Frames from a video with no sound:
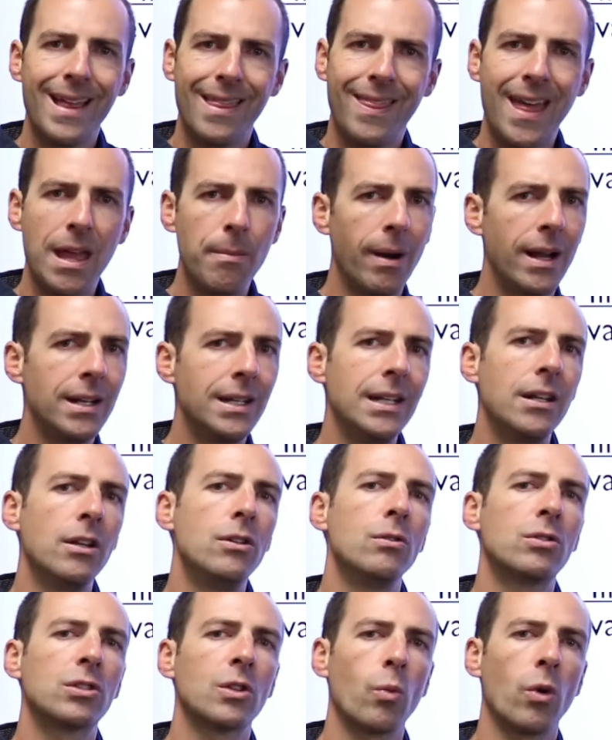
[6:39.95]
They might need to
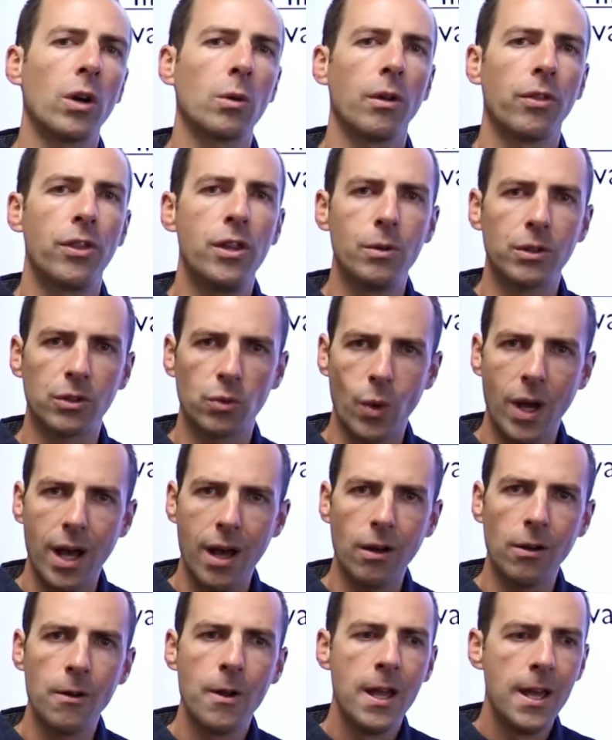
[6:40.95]
do some work with you as
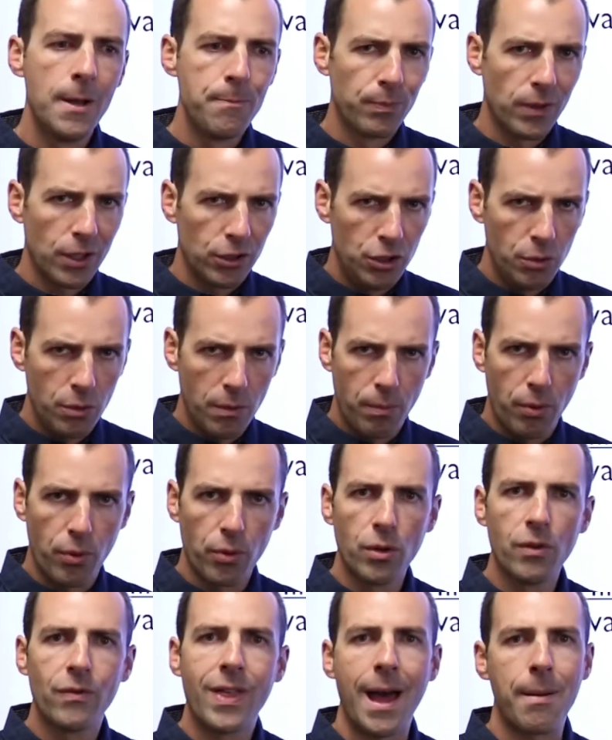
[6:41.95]
well to
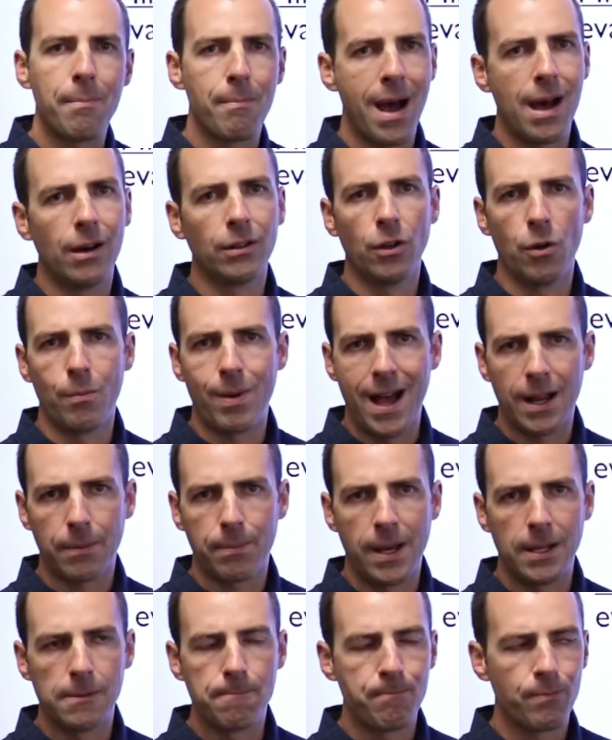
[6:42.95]
improve that mild low back
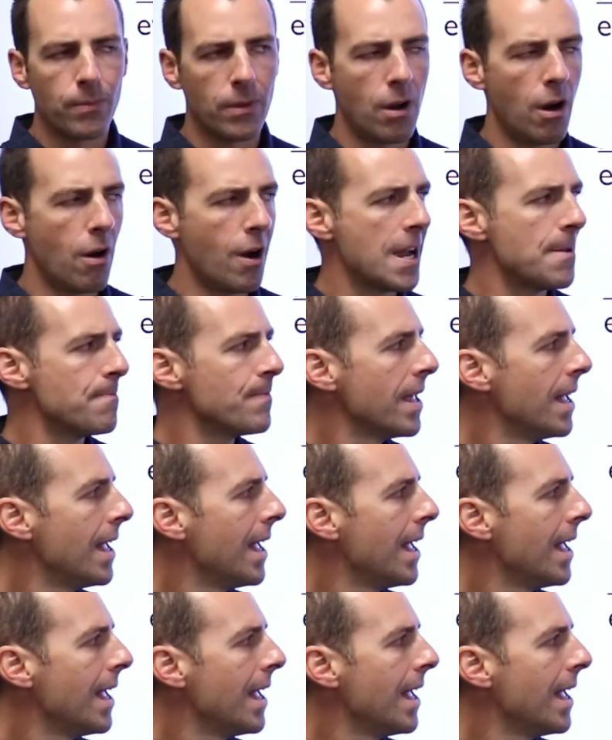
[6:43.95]
pain. All right.